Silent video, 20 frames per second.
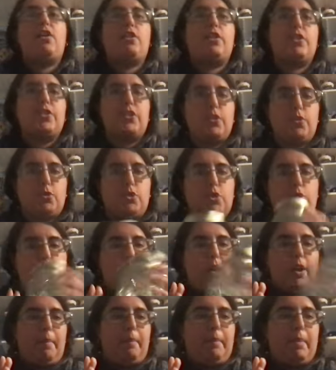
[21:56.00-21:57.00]
also do
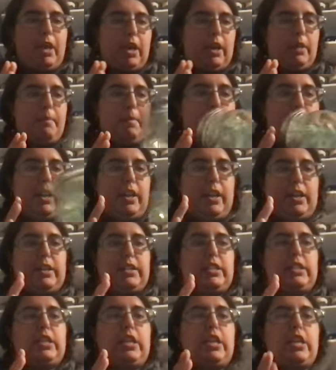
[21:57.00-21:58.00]
want to pick my
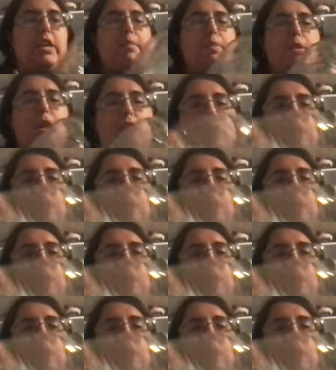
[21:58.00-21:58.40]
next ebook